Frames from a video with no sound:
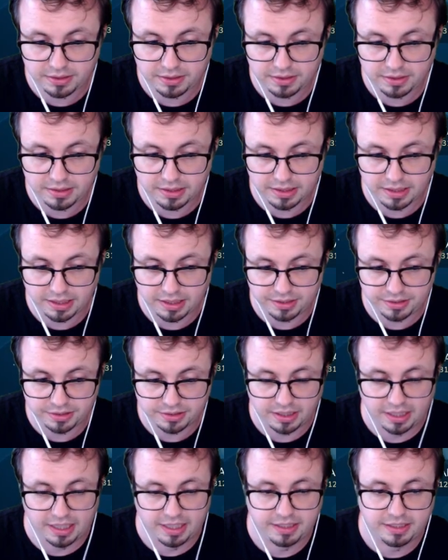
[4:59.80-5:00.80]
think I
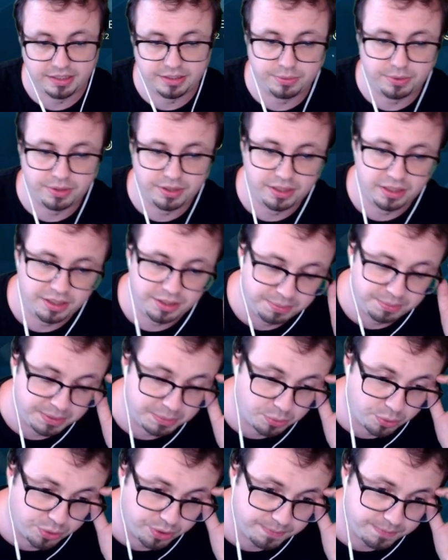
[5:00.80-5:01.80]
just like this one a little bit
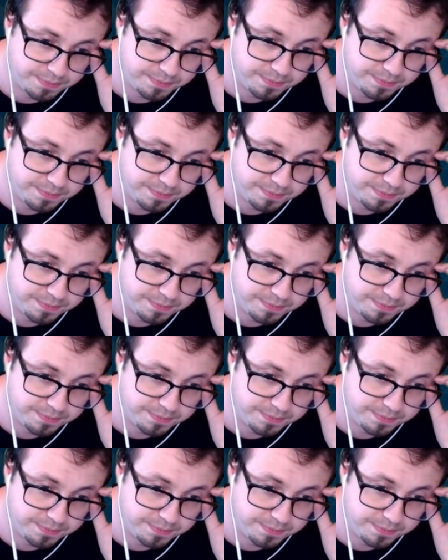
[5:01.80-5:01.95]
more.